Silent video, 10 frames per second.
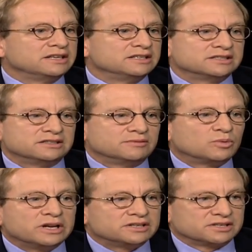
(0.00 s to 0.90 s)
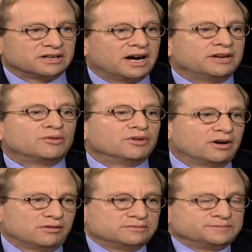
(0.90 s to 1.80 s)
Is it what is it? I don't and,
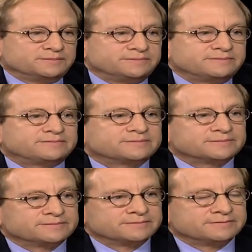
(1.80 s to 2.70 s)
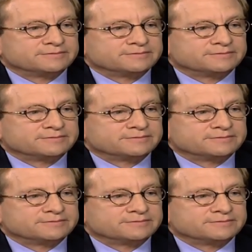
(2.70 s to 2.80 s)
know. And, and, and, I come back to the